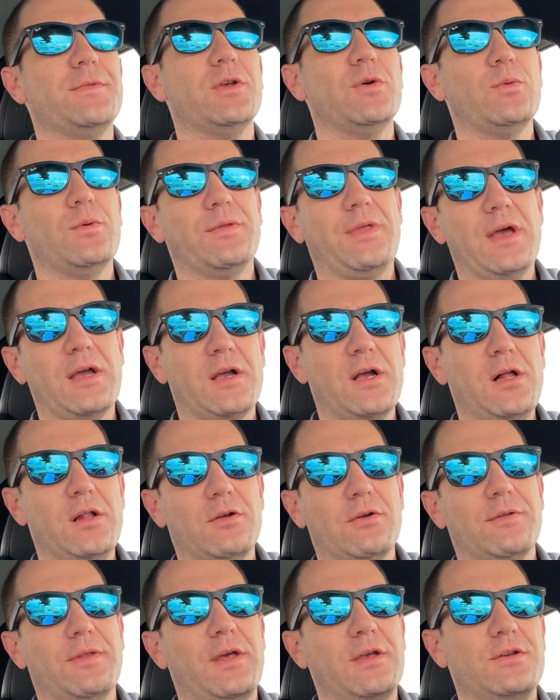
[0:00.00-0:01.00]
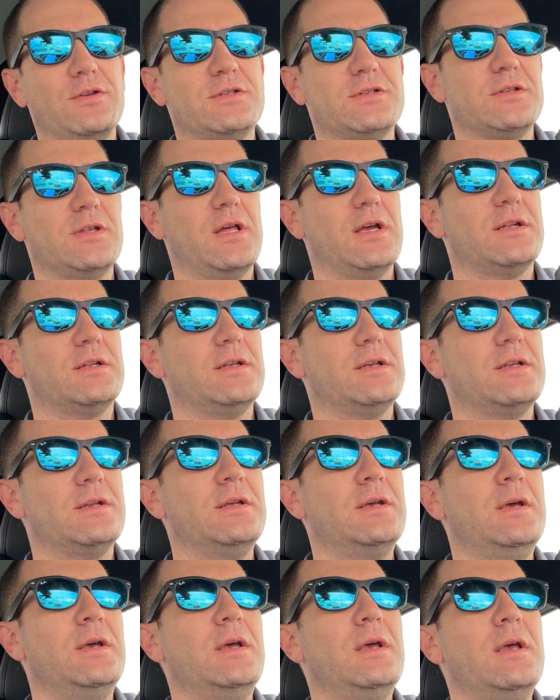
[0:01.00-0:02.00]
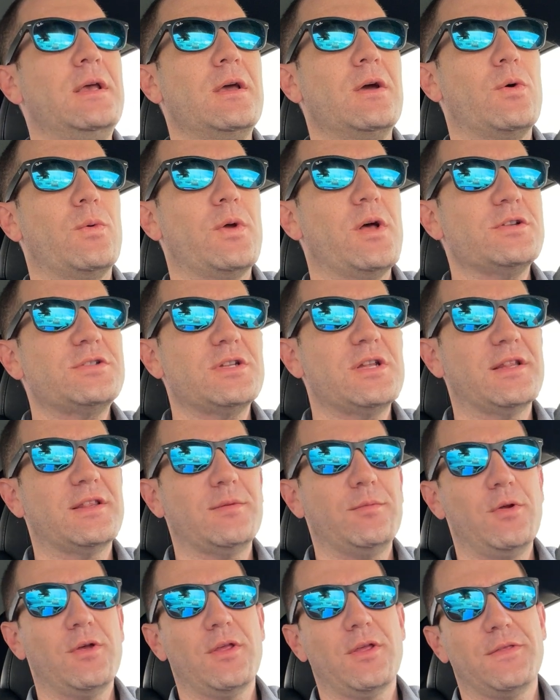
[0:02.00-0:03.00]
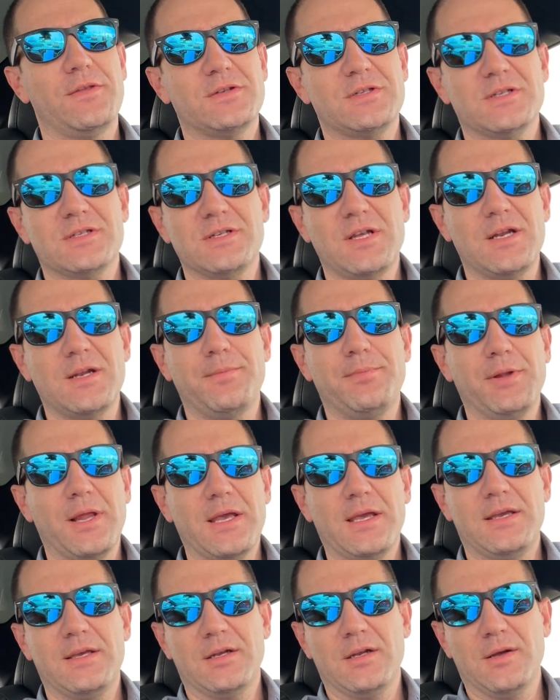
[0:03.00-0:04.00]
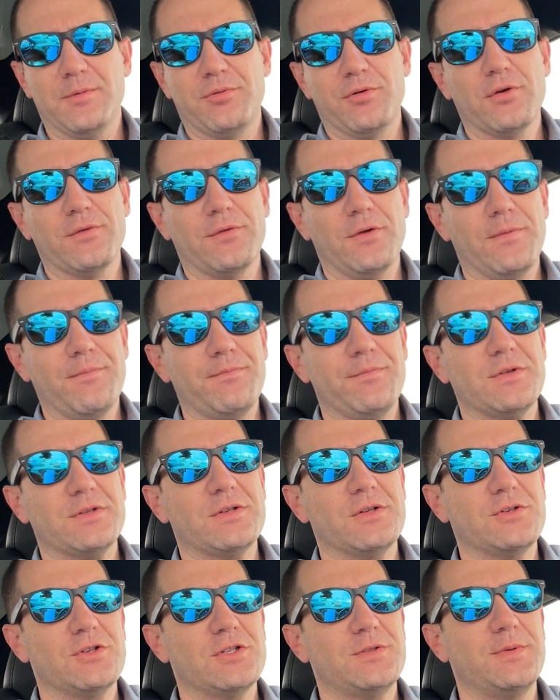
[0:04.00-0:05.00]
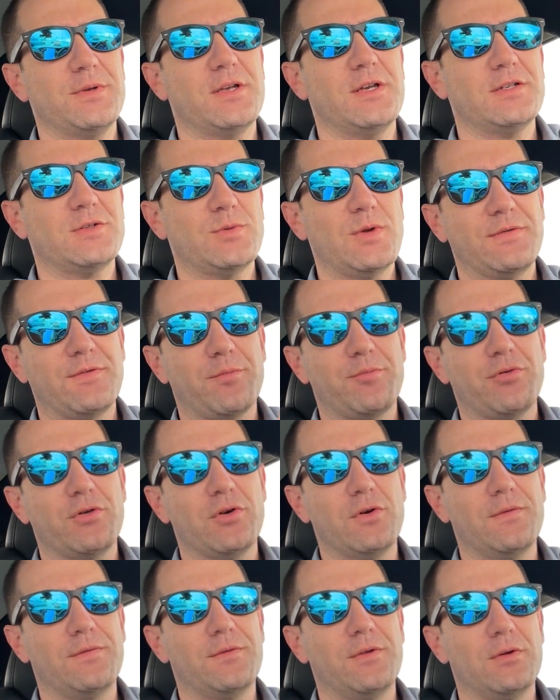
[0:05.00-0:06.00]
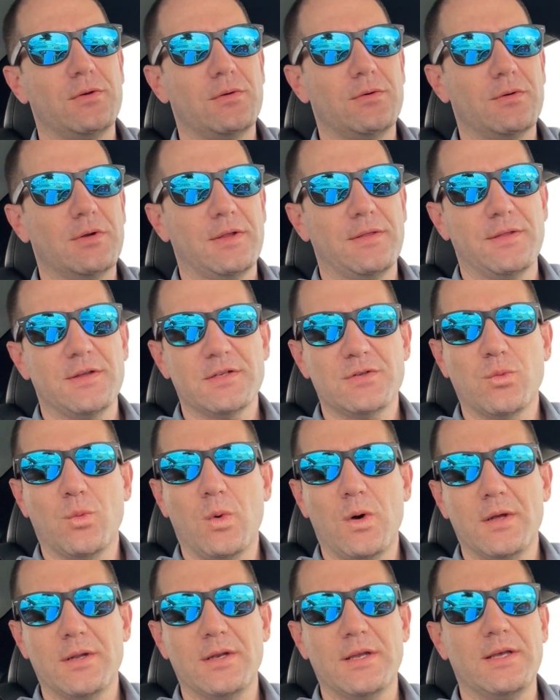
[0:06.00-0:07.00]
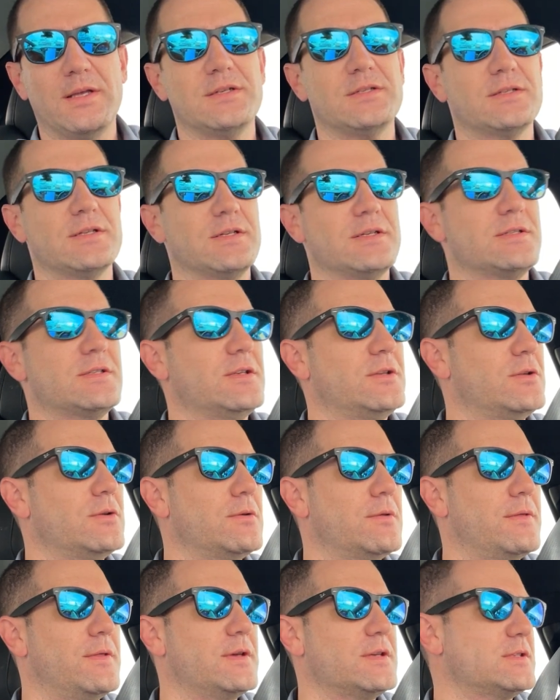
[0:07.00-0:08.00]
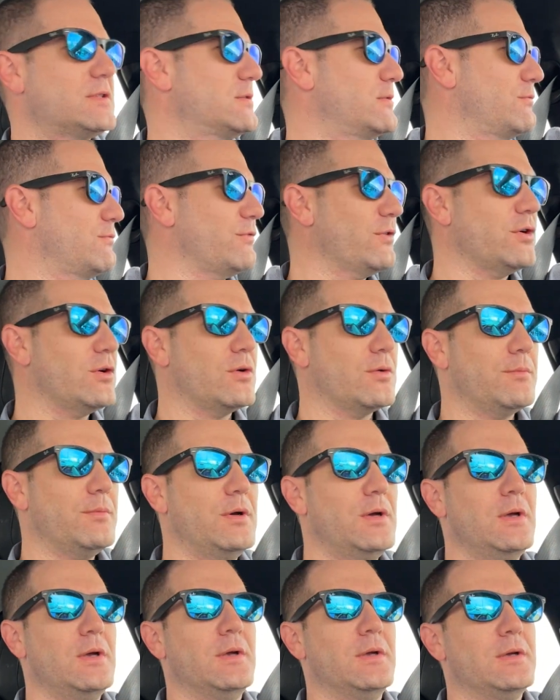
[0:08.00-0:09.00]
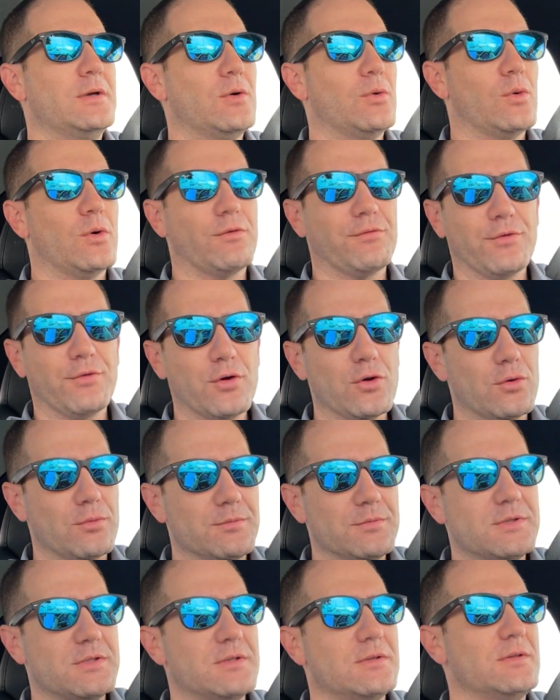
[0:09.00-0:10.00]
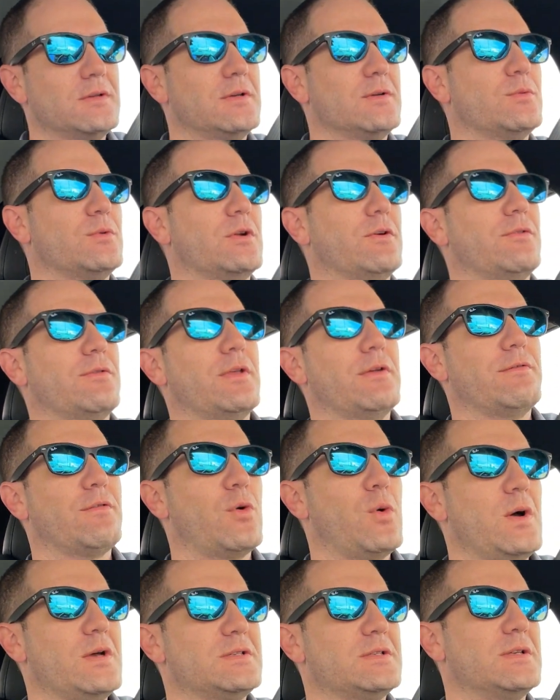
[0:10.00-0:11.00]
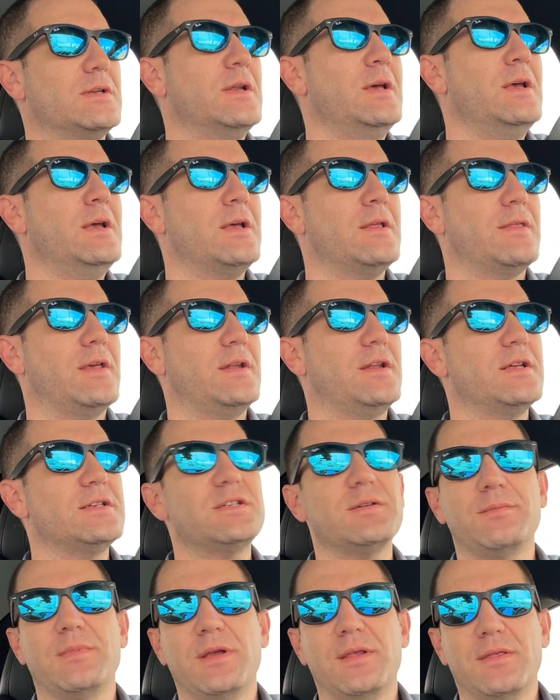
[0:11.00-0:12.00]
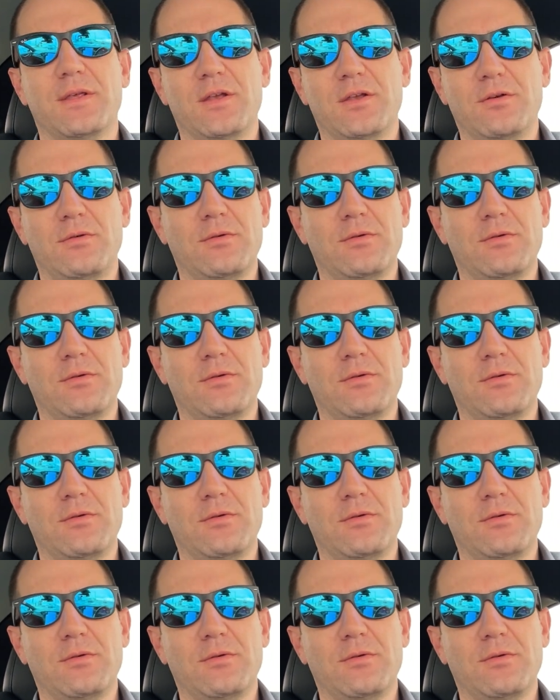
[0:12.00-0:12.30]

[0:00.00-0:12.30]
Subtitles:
with that color that you selected. We also let them know that this is not a blanket approval. So just because we've approved you in this one instance to do this room or rooms, whatever they've requested, that doesn't mean that you